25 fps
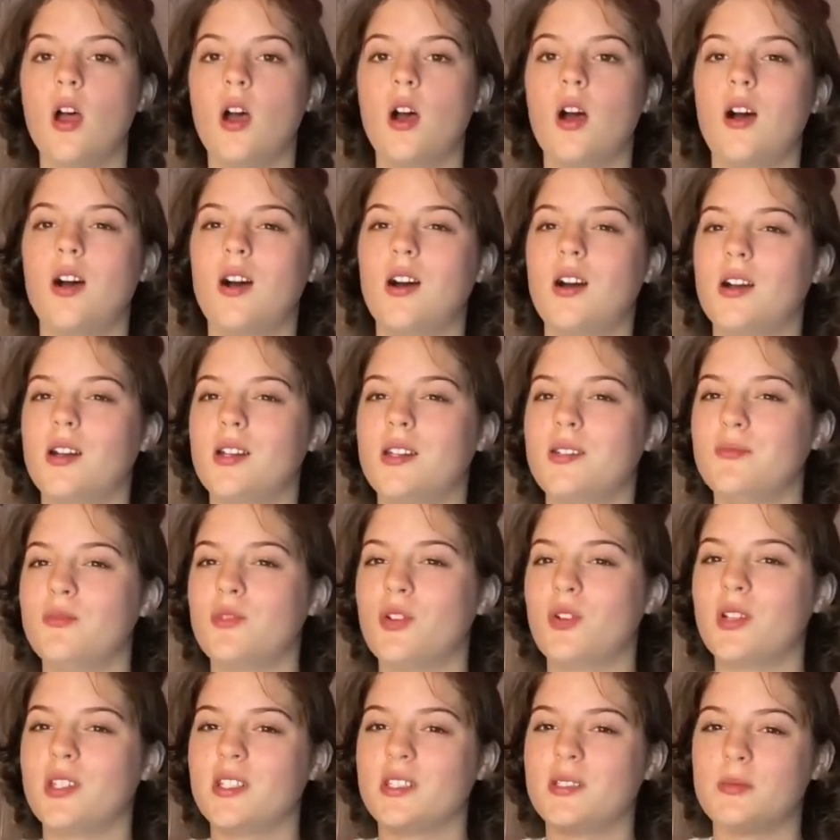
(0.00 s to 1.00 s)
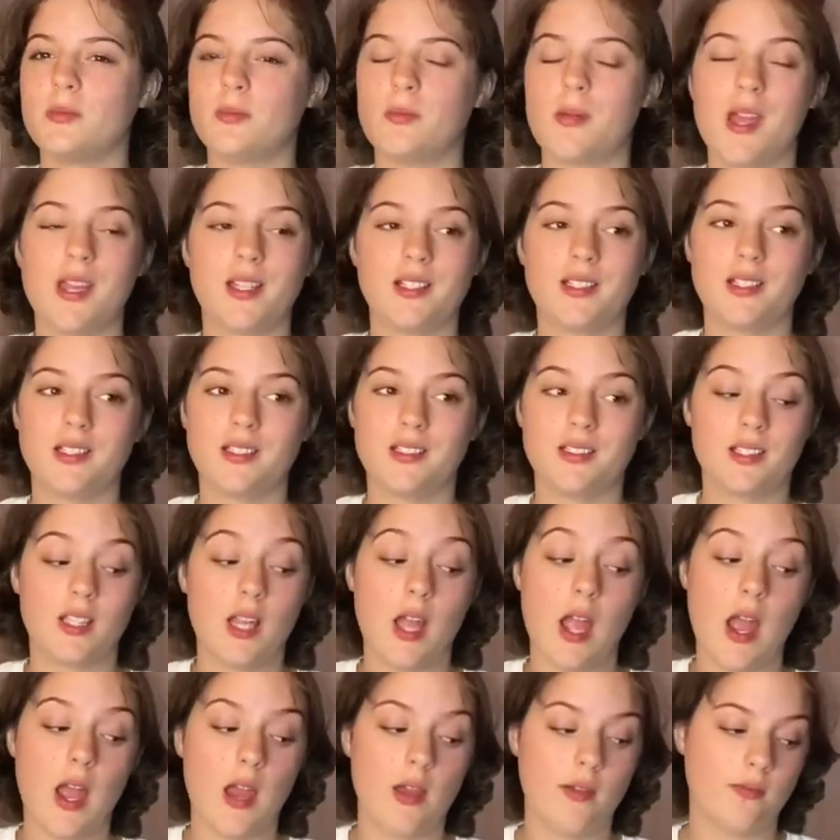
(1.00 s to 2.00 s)
I'm not expecting to get
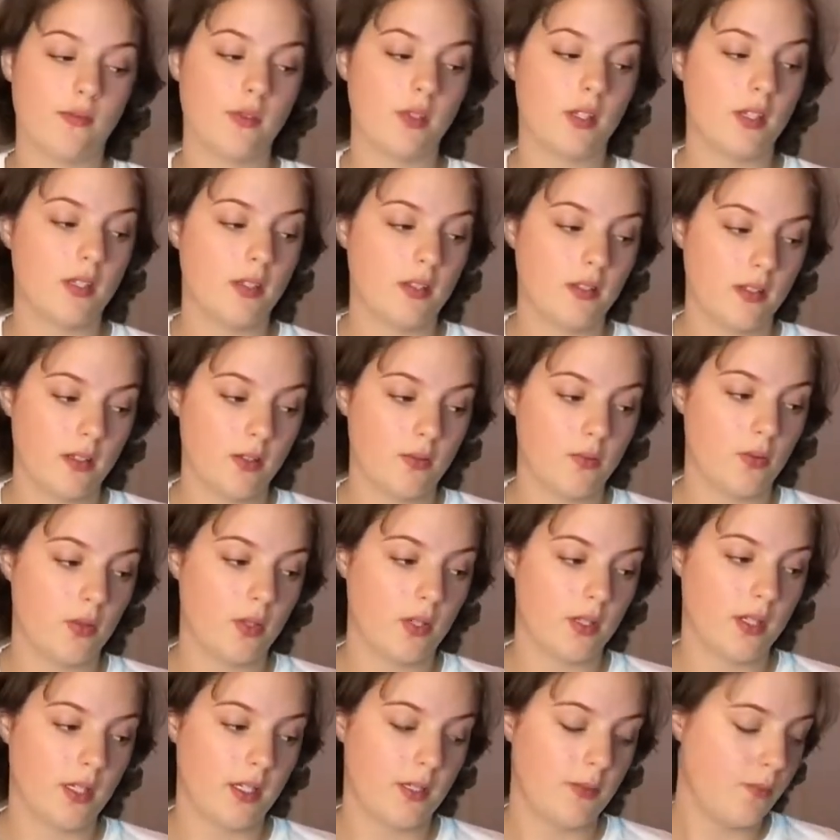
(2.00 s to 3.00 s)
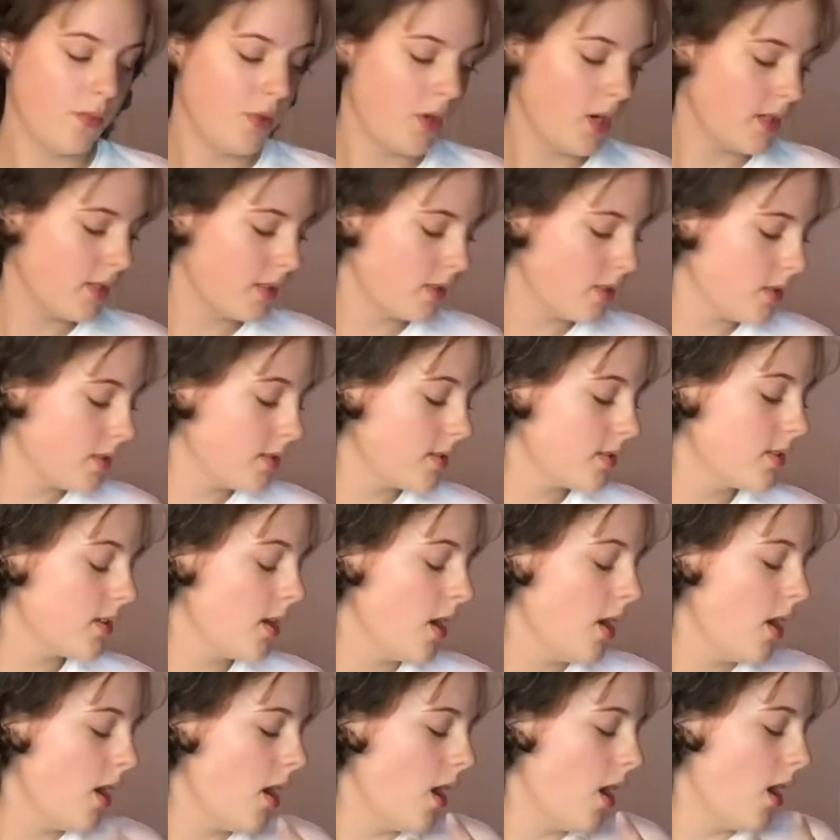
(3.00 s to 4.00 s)
every single one of these presents,
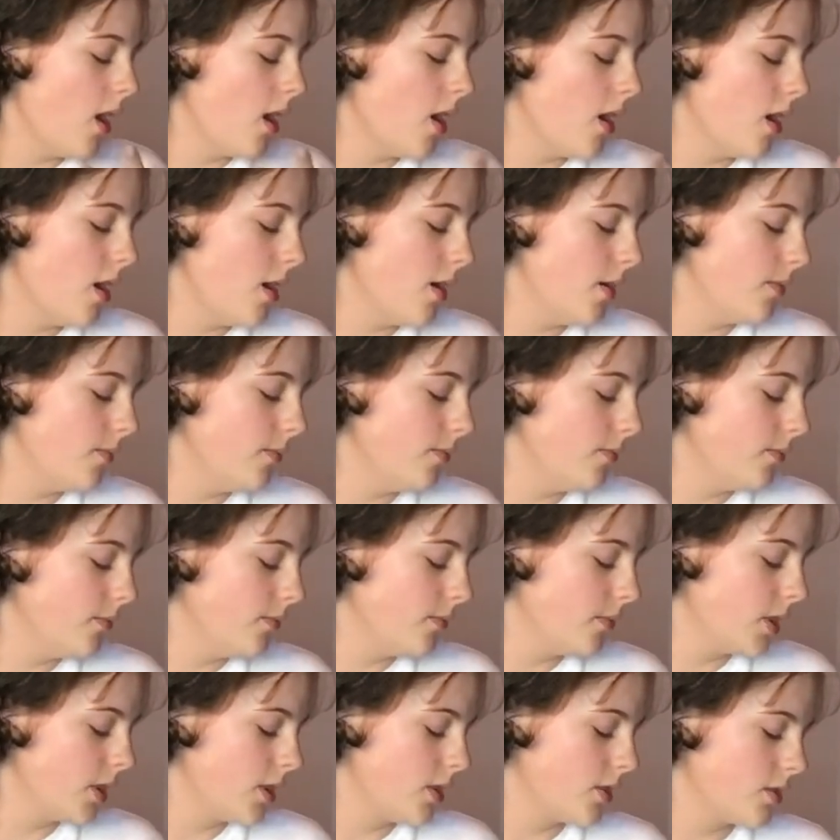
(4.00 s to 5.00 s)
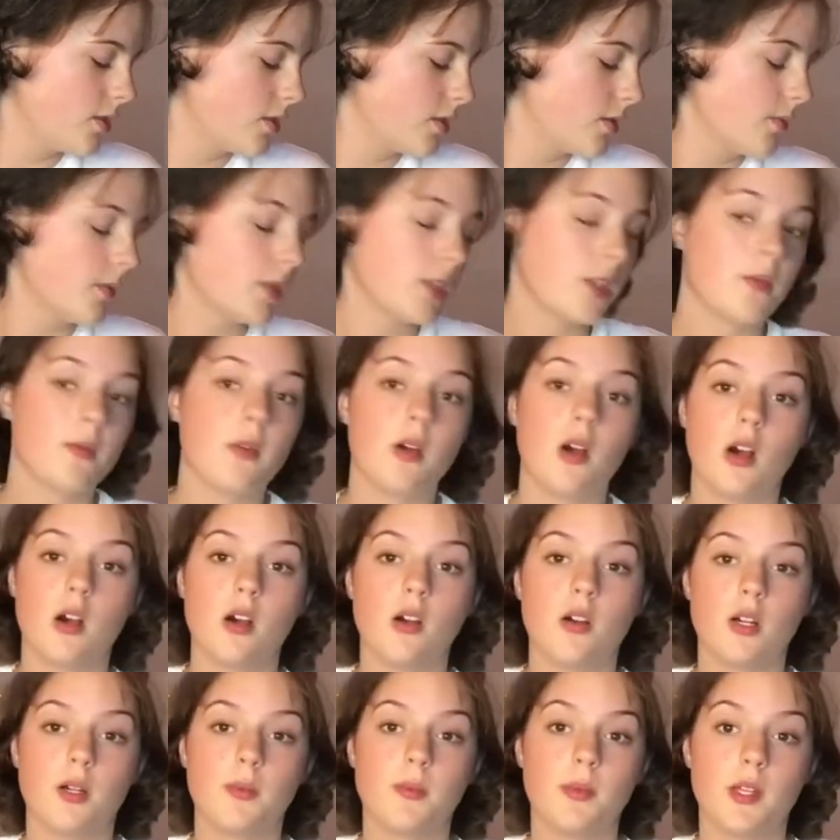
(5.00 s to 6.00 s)
because some of them
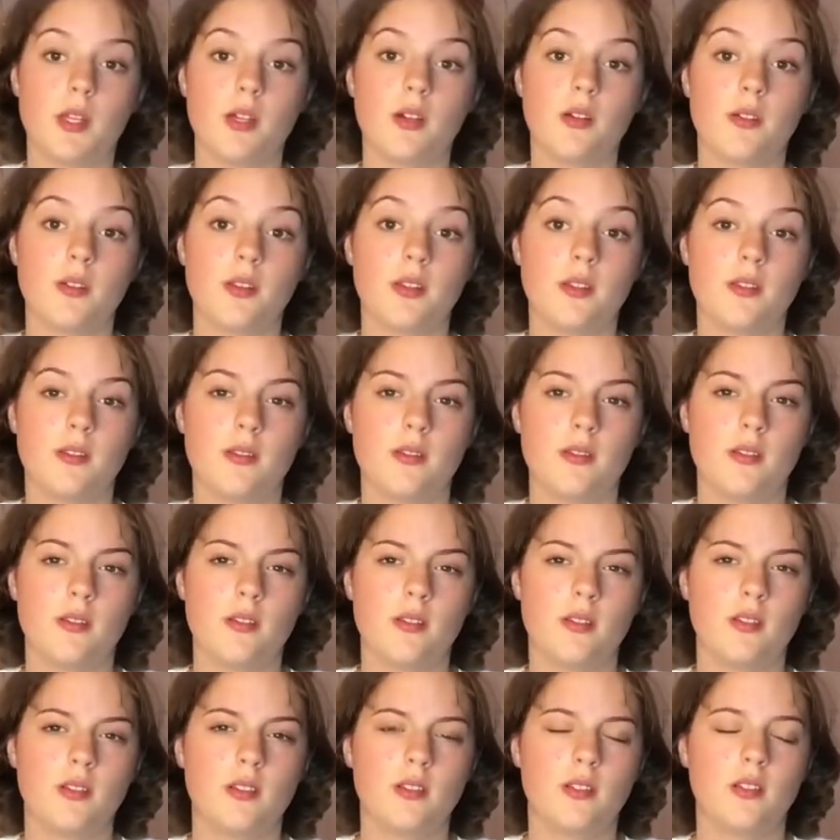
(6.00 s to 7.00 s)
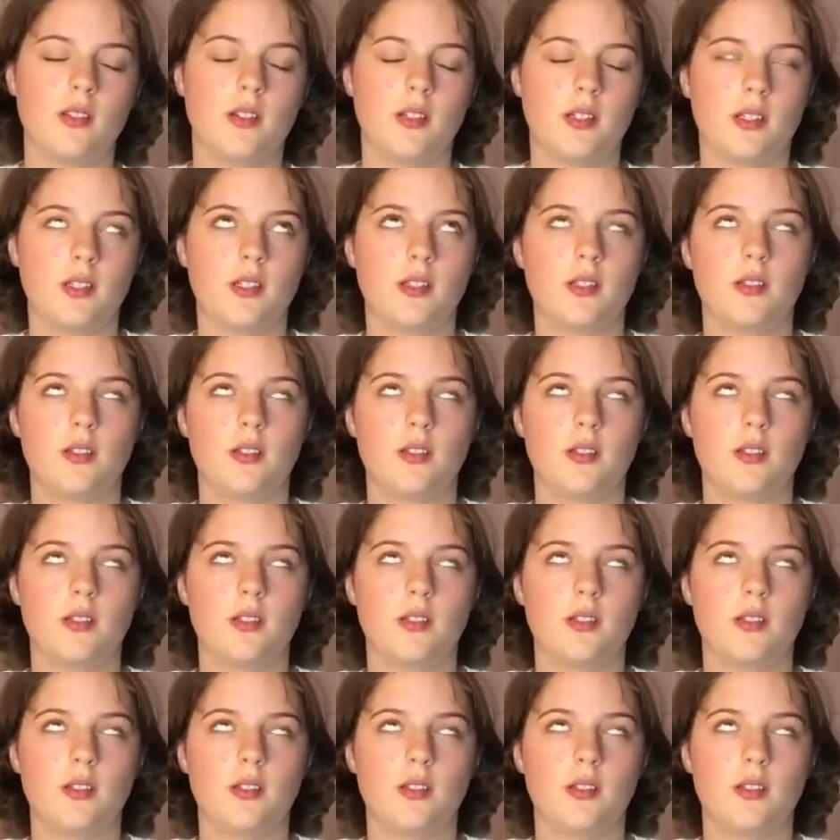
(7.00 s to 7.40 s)
are a bit on, like,